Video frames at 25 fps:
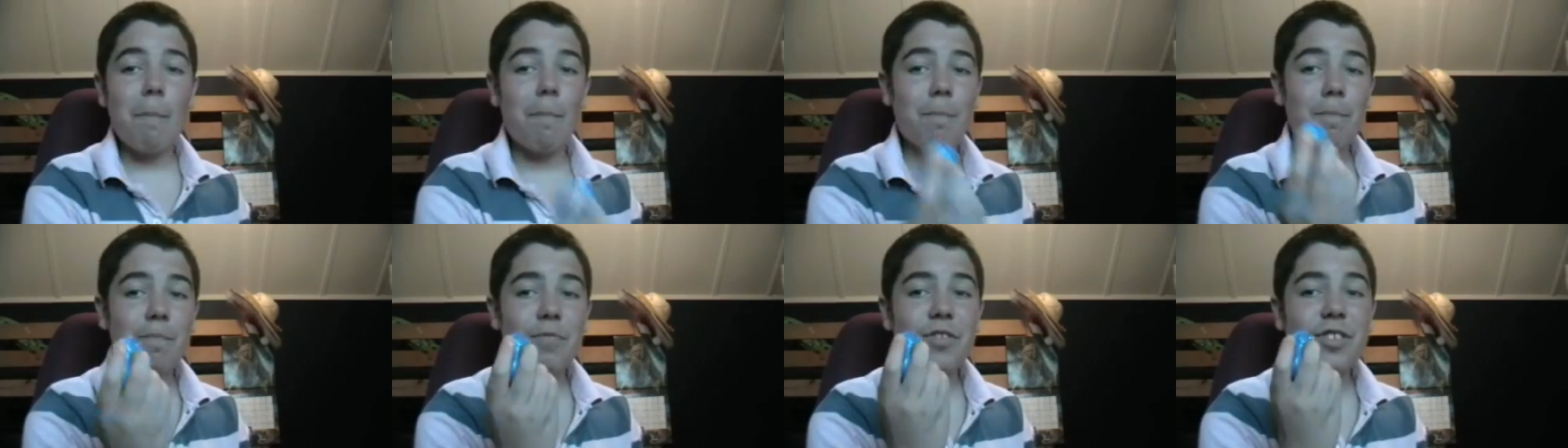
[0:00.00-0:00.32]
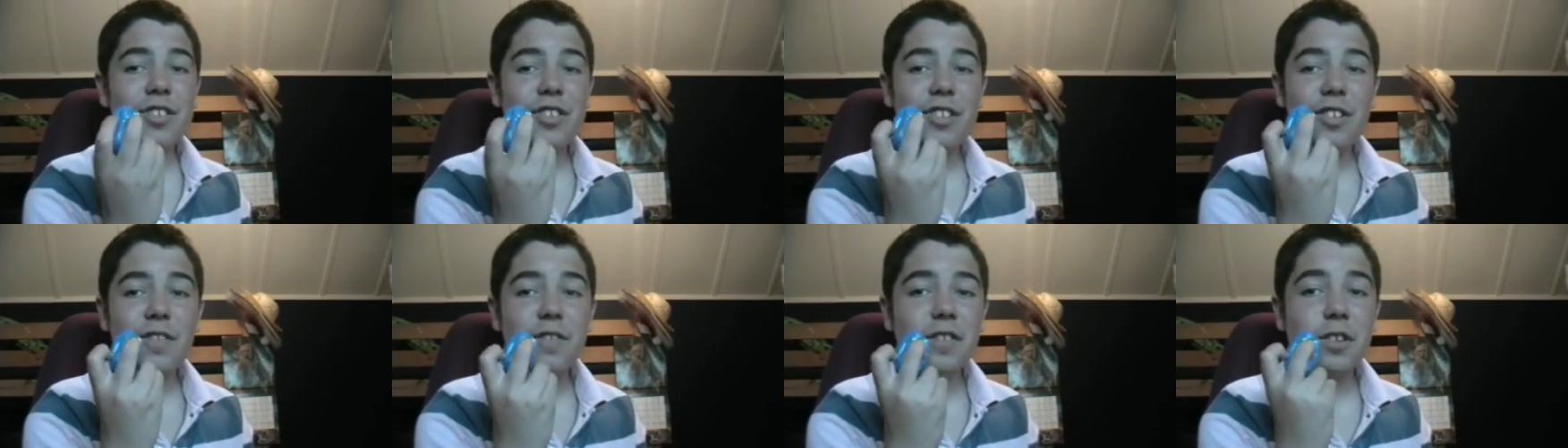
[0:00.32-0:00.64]
This
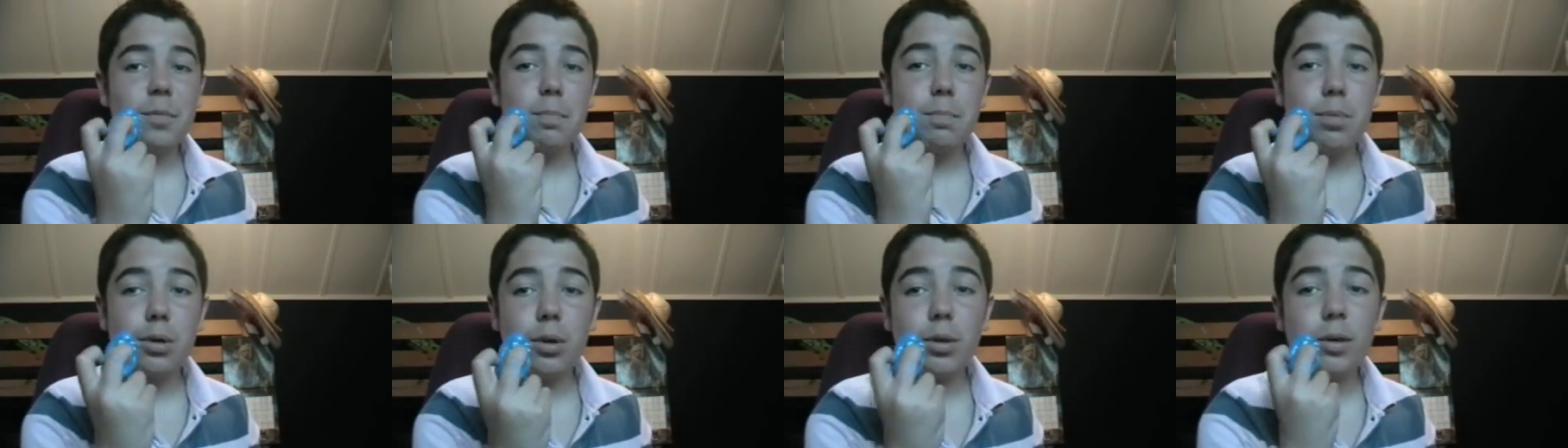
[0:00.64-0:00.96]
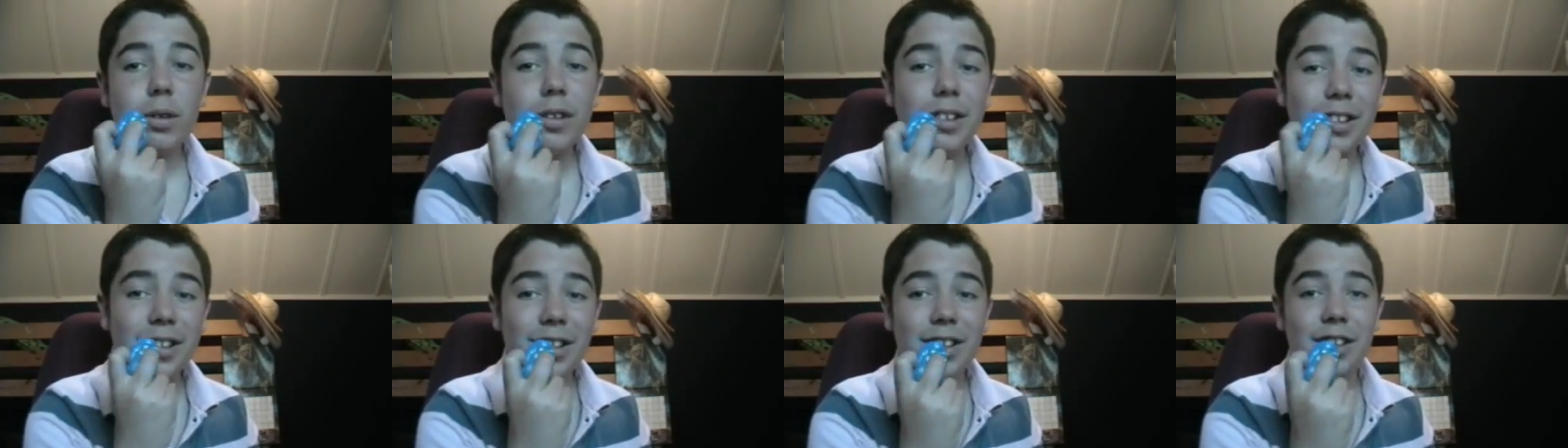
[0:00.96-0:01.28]
stuff is
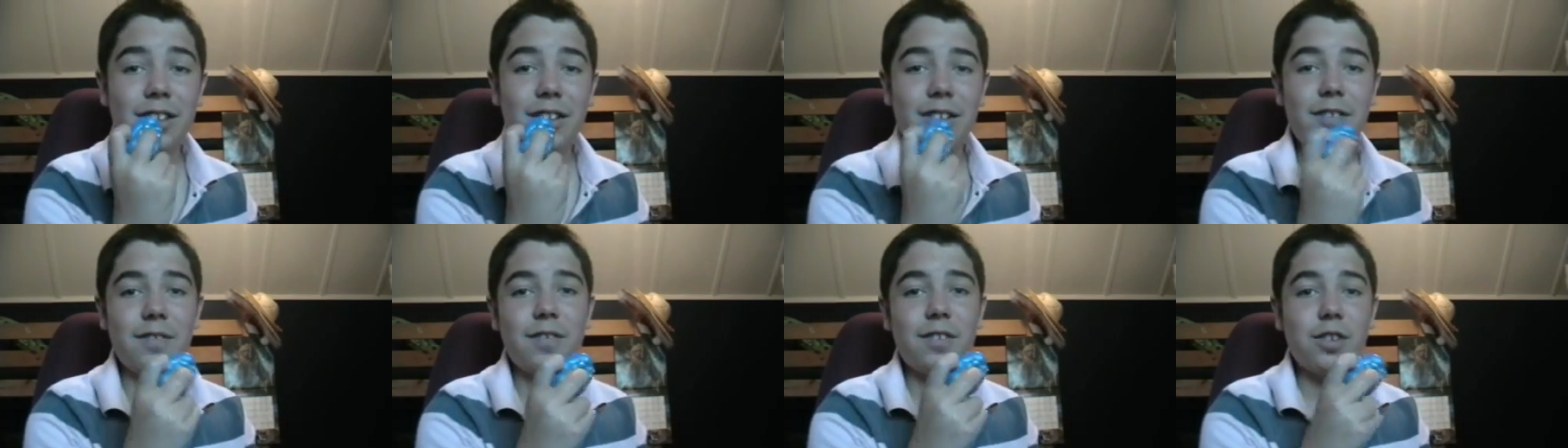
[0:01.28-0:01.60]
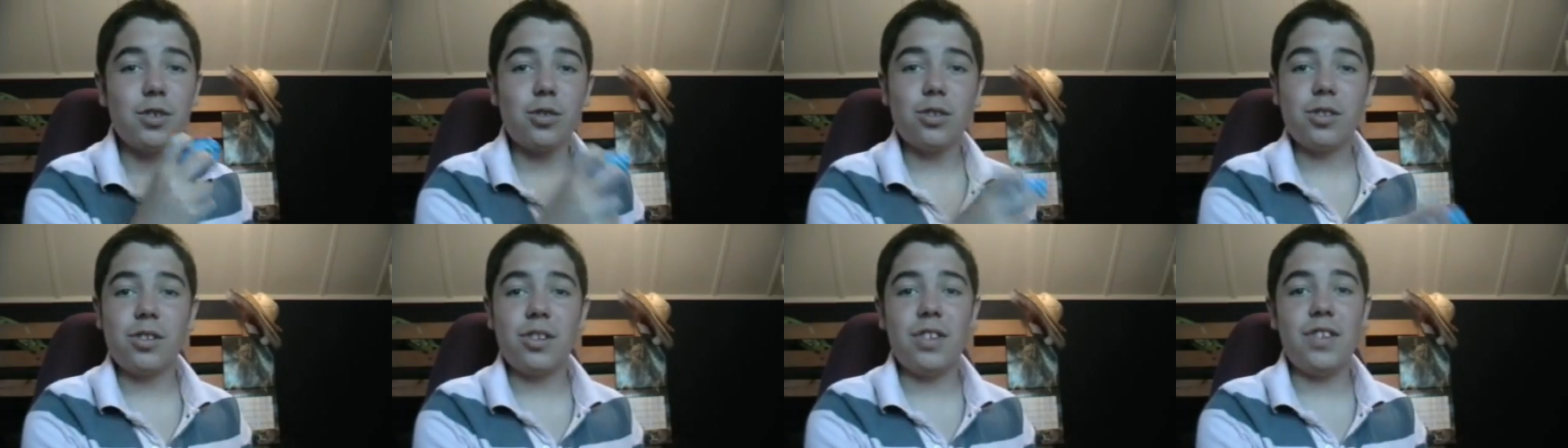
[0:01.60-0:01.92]
poisonous, for
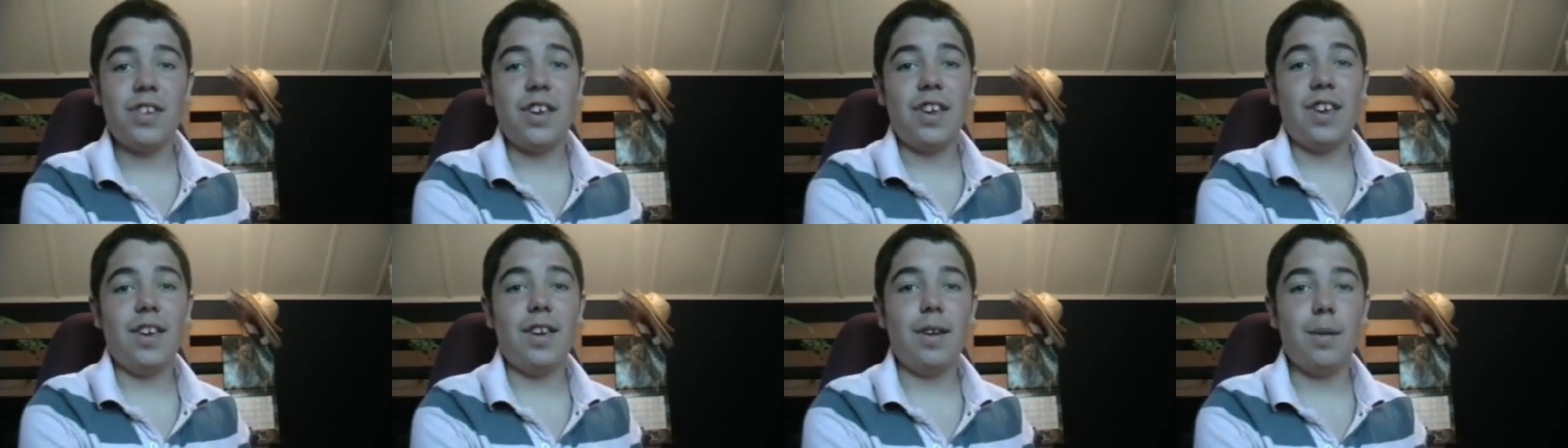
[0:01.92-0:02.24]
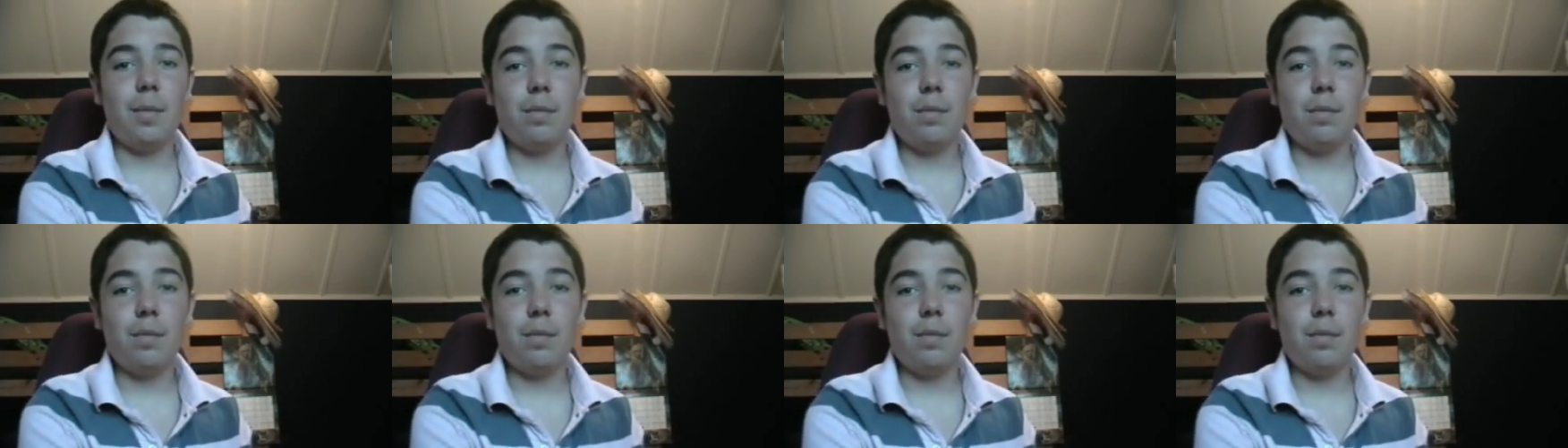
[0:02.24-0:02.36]
God's sake.